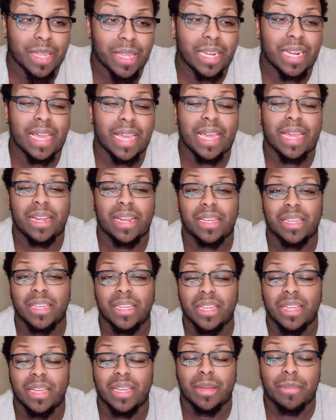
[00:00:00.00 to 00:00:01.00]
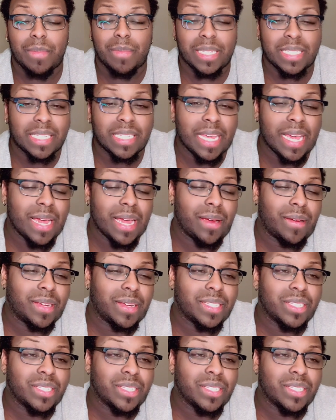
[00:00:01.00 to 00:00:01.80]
Then they had a miscarry.